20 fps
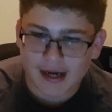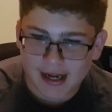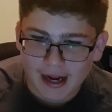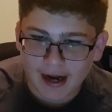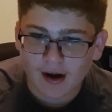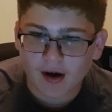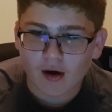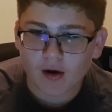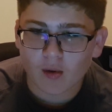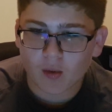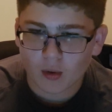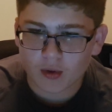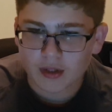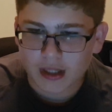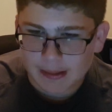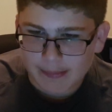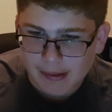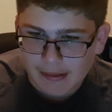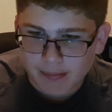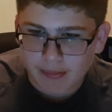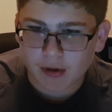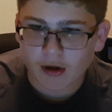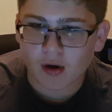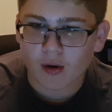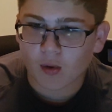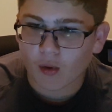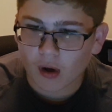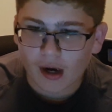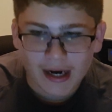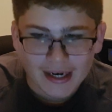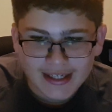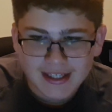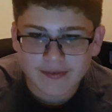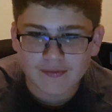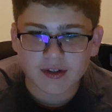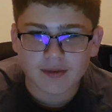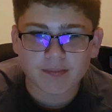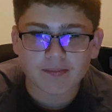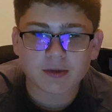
Air or the iPad Pro or any of them,